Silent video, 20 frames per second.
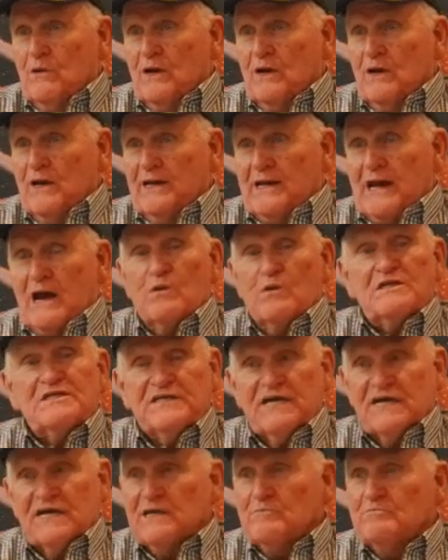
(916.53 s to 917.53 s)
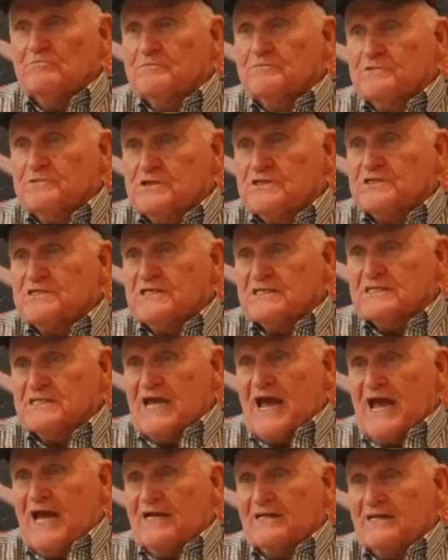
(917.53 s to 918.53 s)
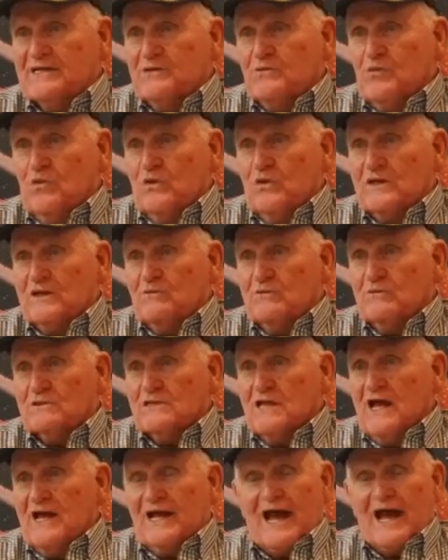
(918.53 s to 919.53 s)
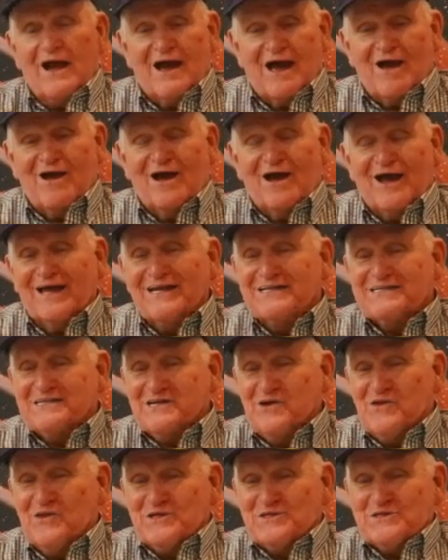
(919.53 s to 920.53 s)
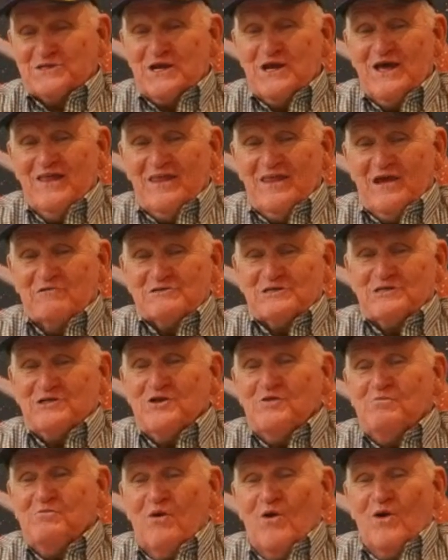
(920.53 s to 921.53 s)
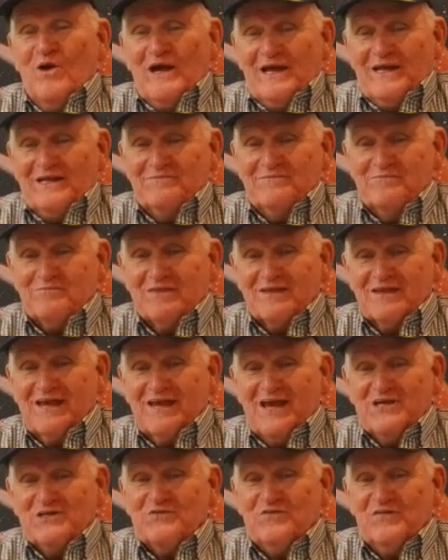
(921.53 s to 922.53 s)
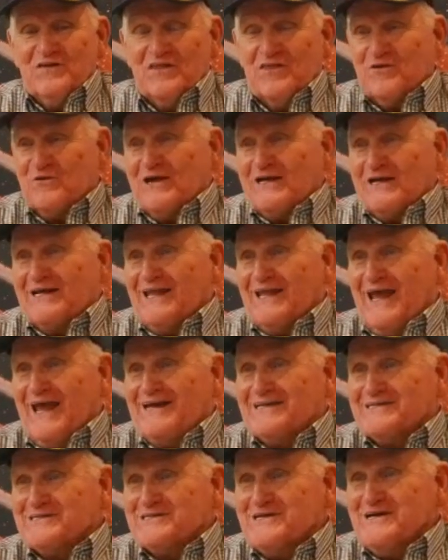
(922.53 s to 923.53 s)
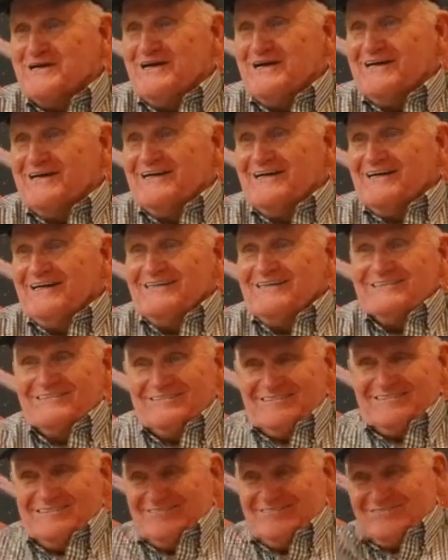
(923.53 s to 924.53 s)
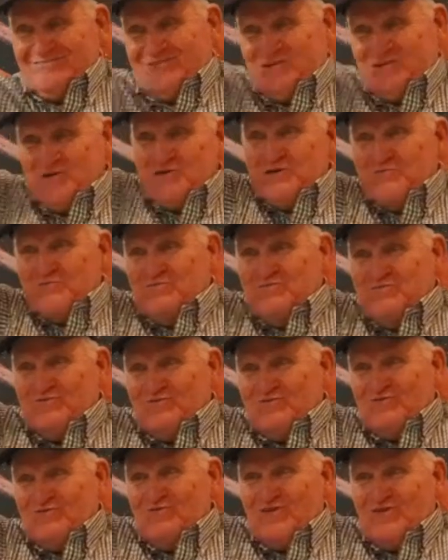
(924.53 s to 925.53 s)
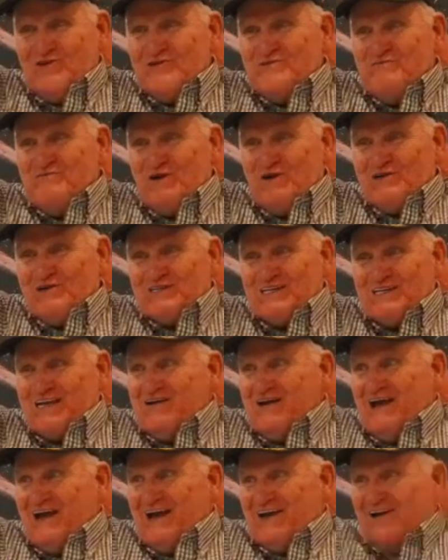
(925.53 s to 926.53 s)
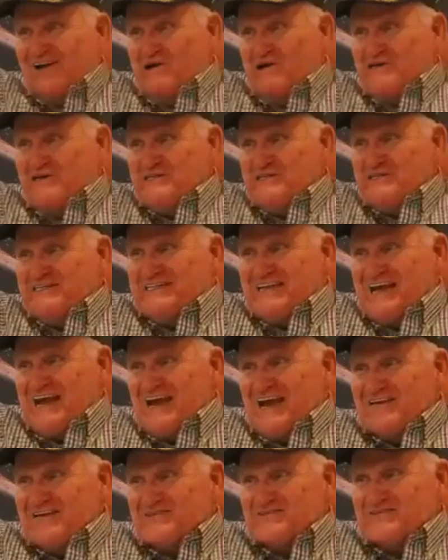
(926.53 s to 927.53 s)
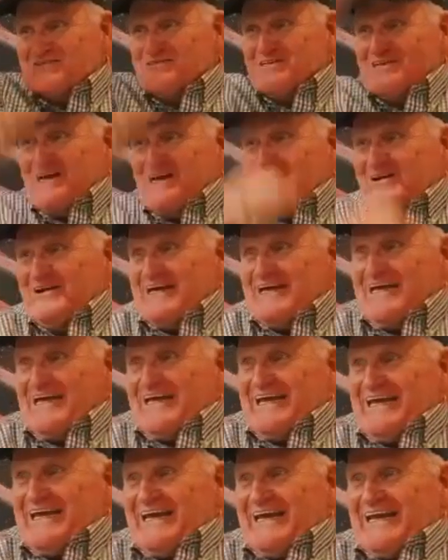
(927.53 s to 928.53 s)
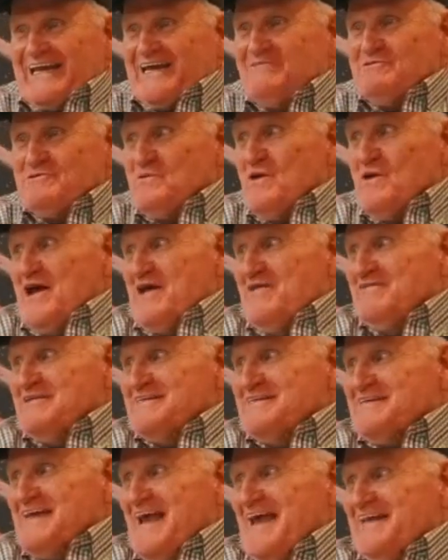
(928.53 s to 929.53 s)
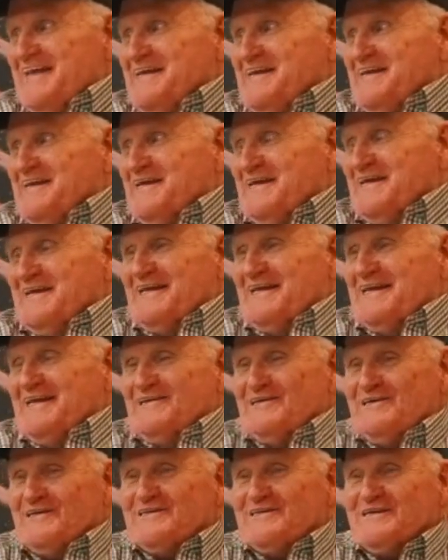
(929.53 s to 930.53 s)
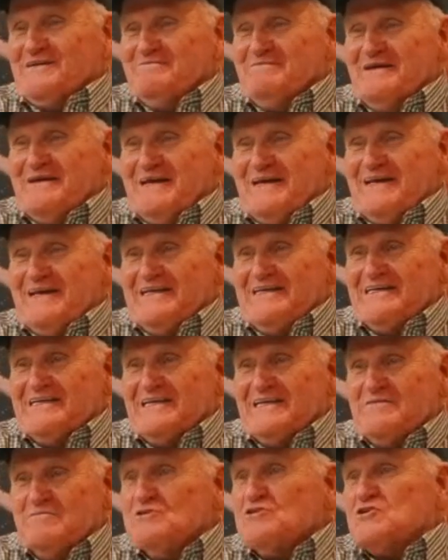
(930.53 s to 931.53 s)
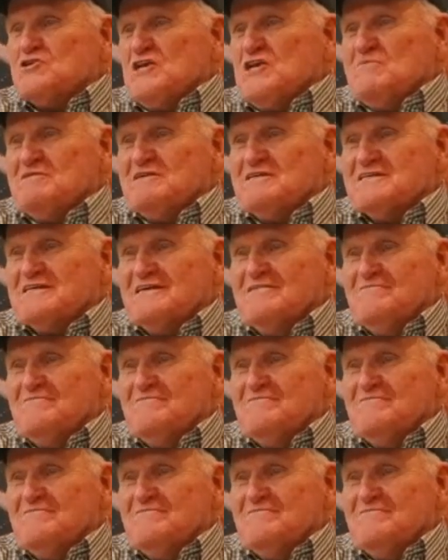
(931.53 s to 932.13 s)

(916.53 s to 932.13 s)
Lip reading: And I would tell them just exactly what it was like. I got to tell this. There was a little boy in Kay's 5th grade class. First person. He had questions and answers, you know. And he was waving his hand, and he looked at me, and he said, "Mr. Simmons,"